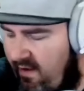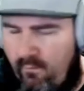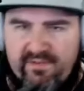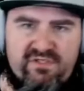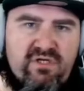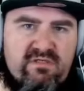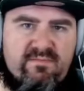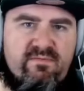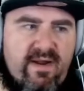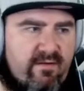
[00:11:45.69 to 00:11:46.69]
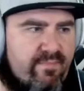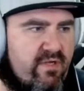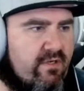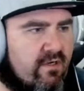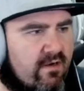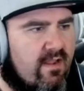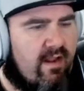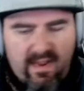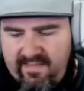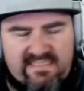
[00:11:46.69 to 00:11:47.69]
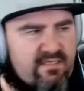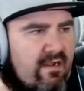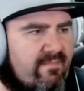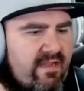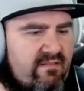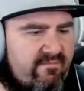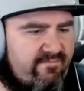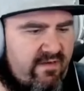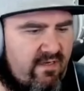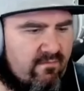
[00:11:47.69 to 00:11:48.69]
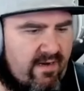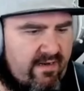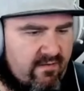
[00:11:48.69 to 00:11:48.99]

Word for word: which is hooked up to my computer, and that's how I'm getting the video right here.